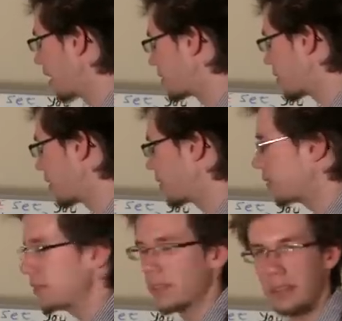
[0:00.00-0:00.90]
a
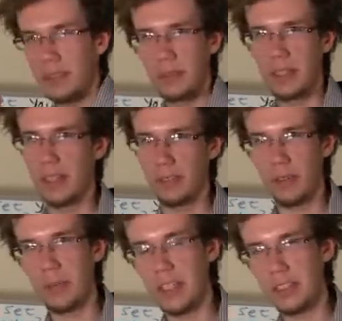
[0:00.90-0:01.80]
tone.
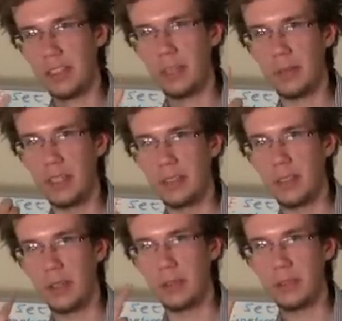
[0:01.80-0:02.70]
For a major scale, we need
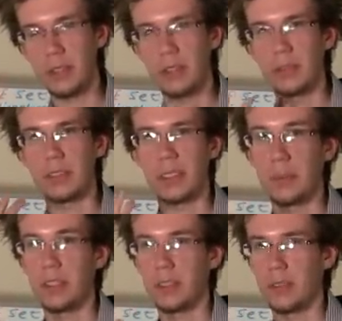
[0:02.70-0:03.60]
tone, tone,
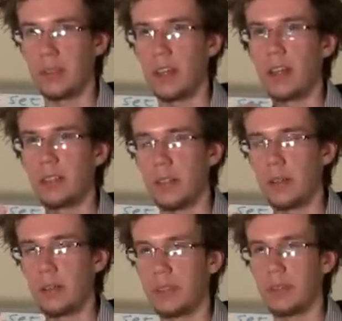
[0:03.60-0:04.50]
semitone,
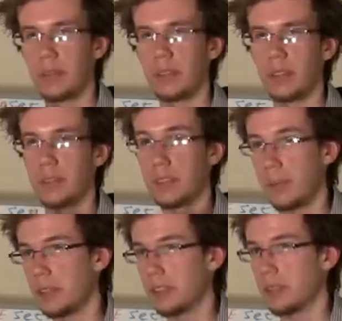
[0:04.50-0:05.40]
tone, tone, tone,
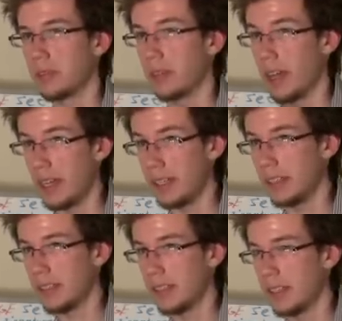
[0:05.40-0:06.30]
semitone, right?
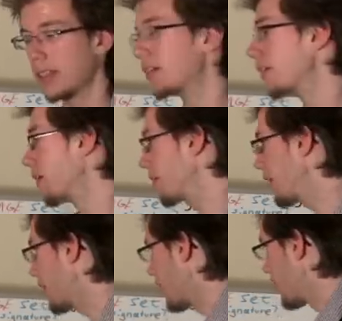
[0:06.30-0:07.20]

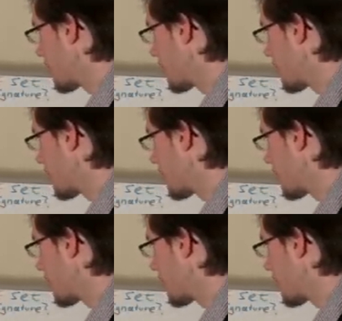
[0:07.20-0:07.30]
Okay,